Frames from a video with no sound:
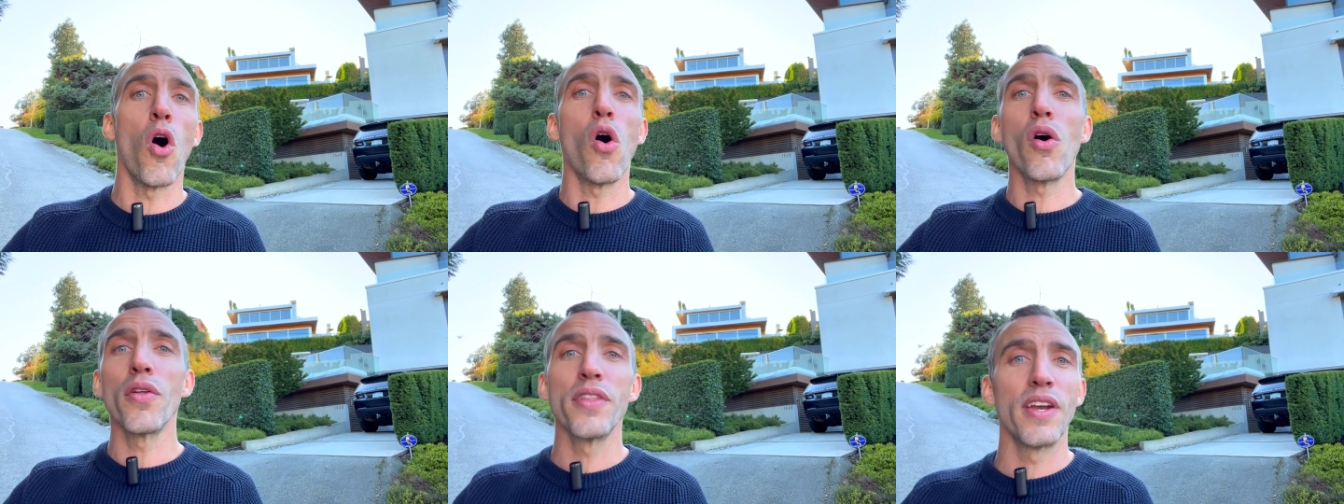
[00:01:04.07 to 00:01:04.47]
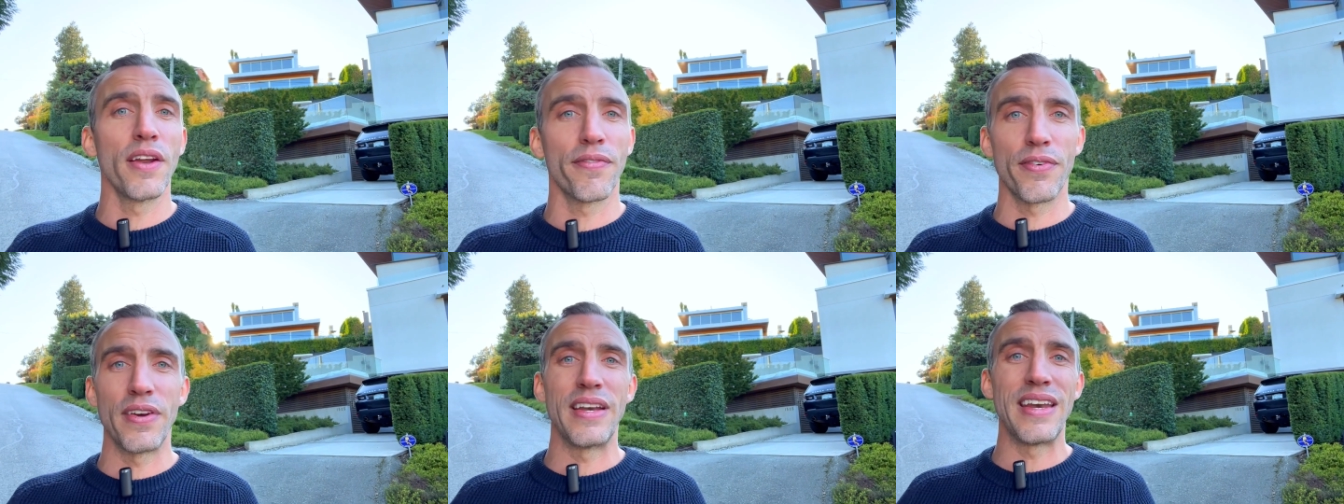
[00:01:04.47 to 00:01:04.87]
all the
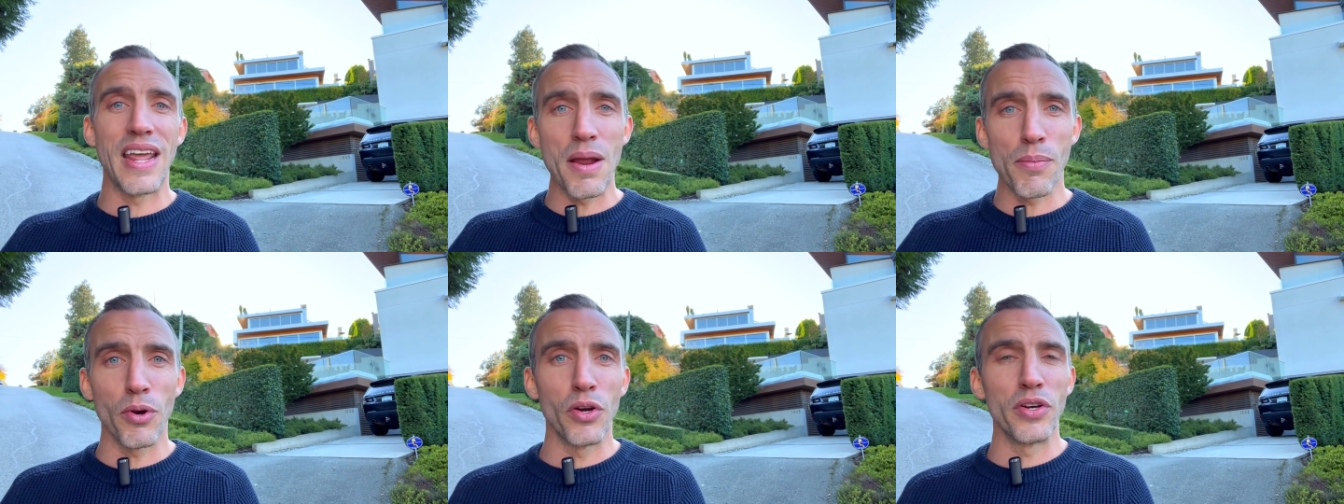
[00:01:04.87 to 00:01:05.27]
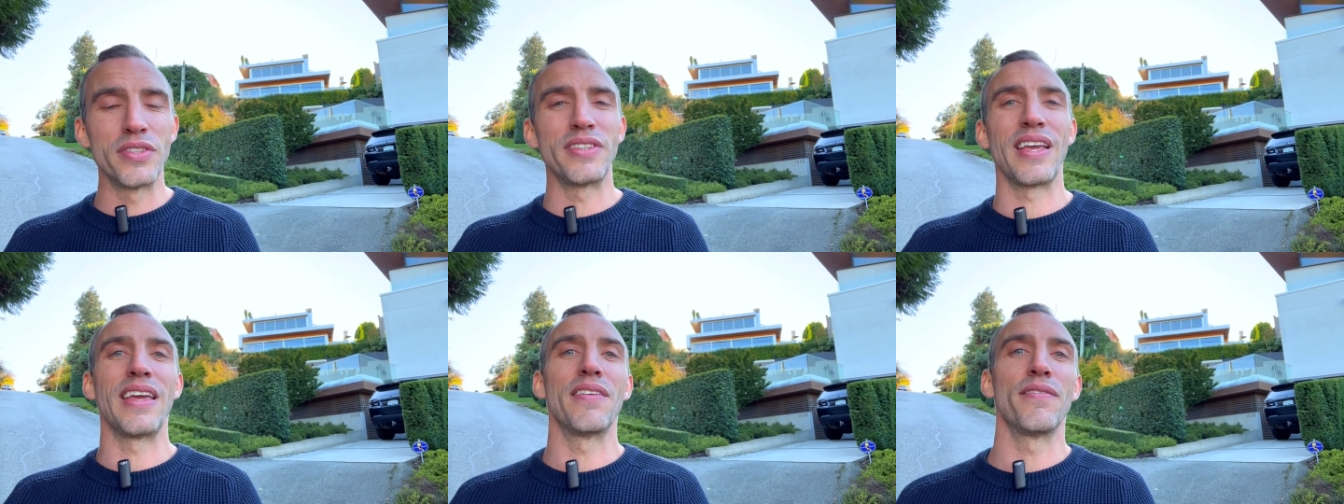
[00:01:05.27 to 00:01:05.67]
different
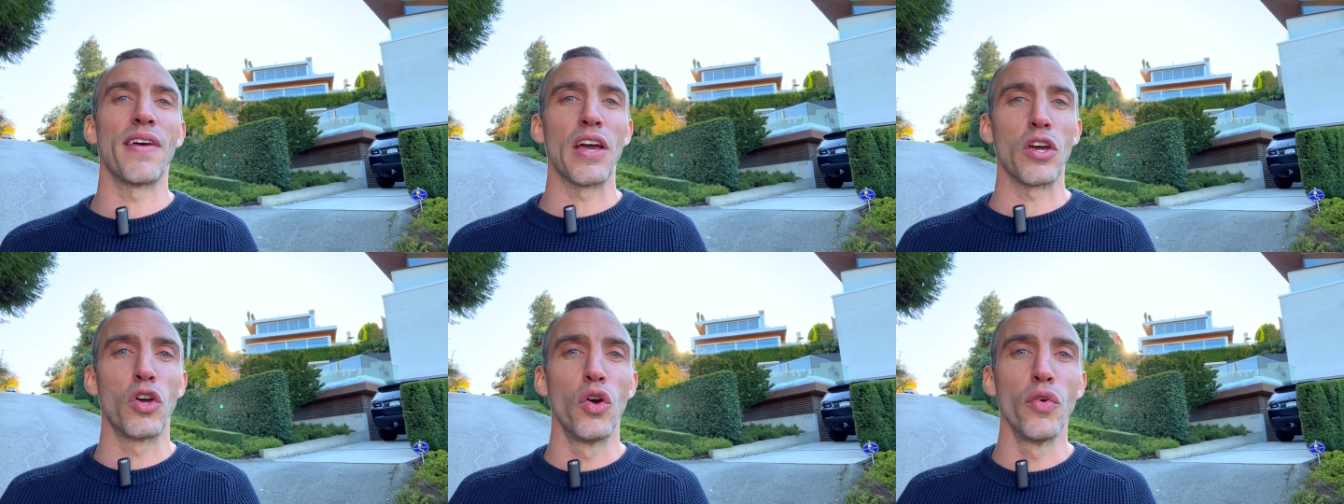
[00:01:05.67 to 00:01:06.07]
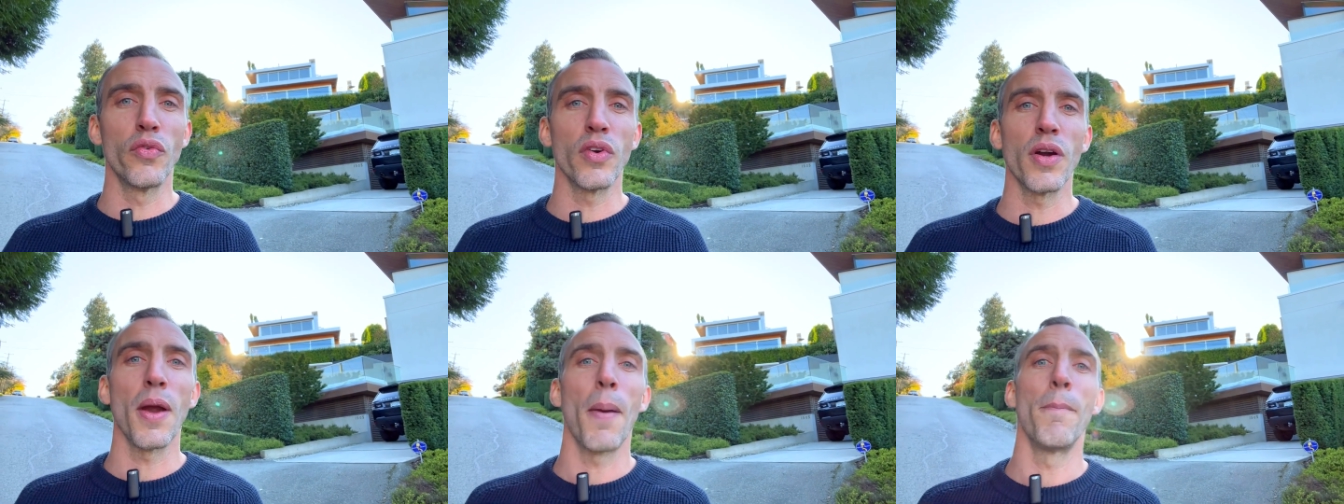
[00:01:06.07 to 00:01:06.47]
neighborhoods in Vancouver,